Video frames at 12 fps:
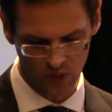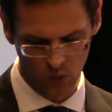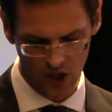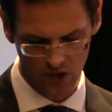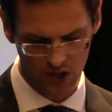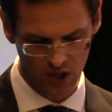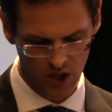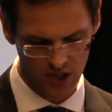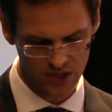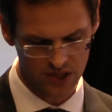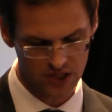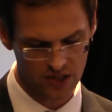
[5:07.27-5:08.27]
that while
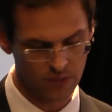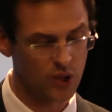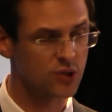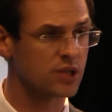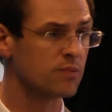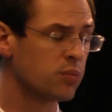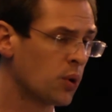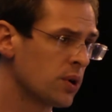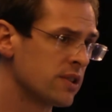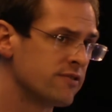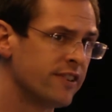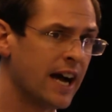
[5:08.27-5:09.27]
cost is the most
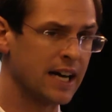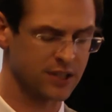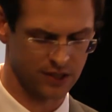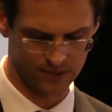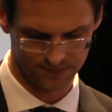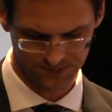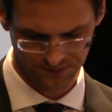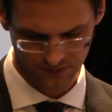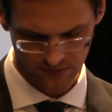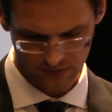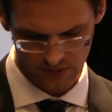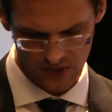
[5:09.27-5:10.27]
important factor,
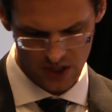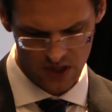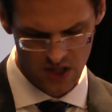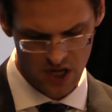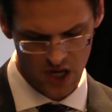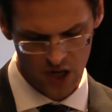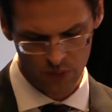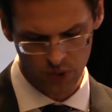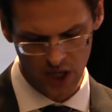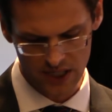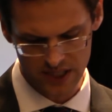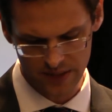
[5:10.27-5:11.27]

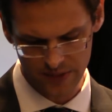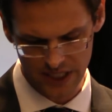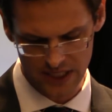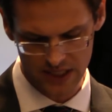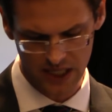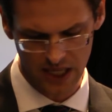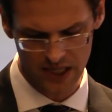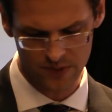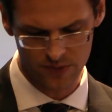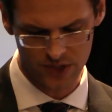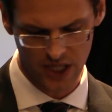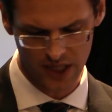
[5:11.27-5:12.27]
proximity and
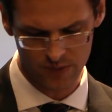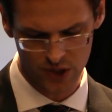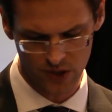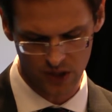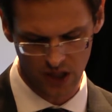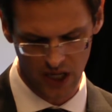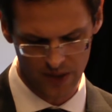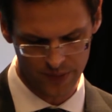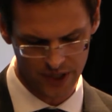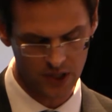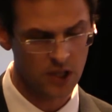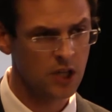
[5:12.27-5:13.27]
time zone
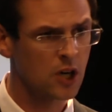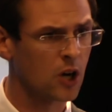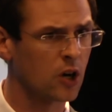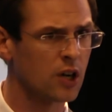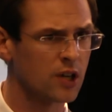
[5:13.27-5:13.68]
alignment are